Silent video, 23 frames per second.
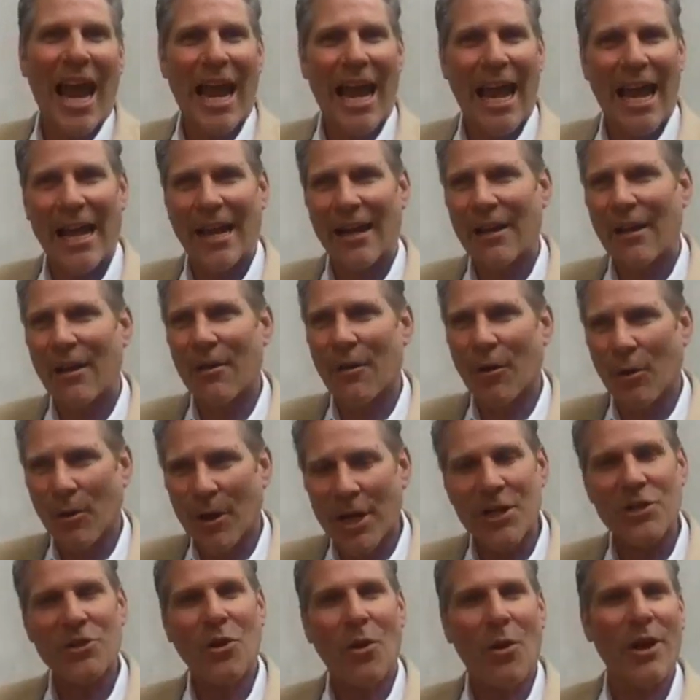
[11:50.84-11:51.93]
And there
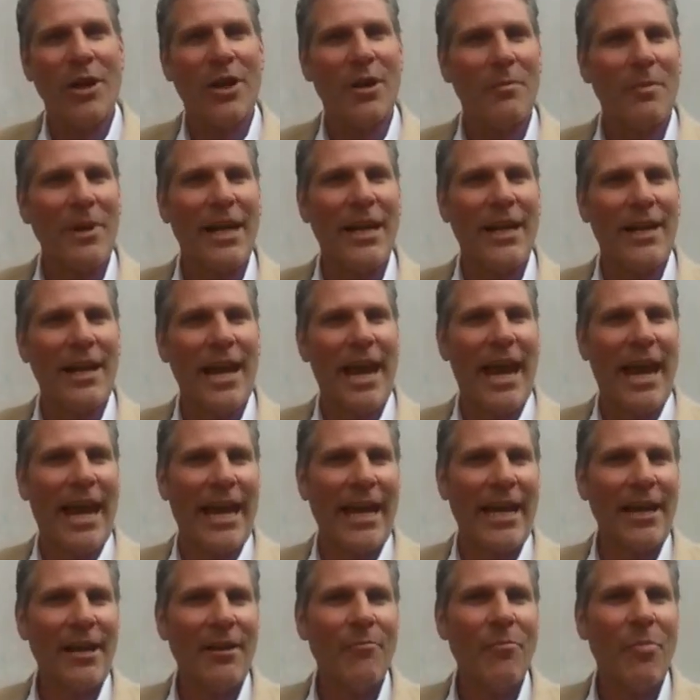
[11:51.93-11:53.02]
is going to be a
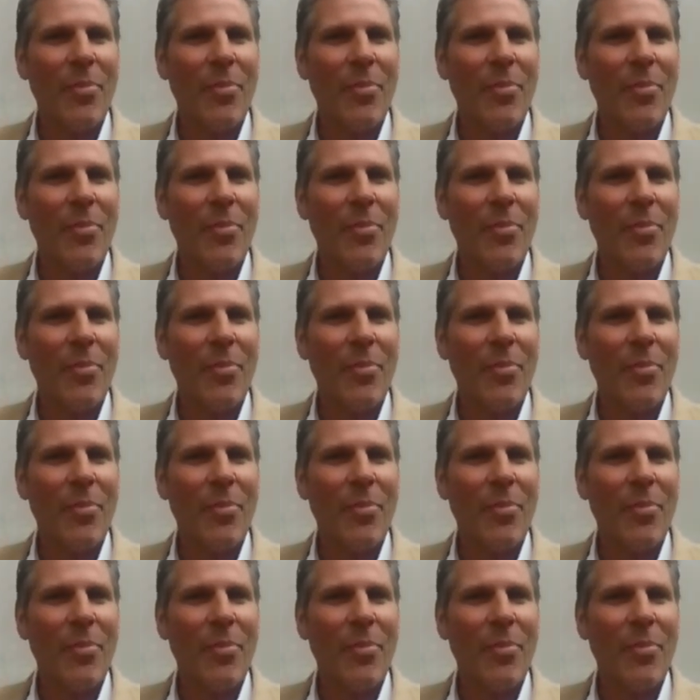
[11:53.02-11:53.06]
day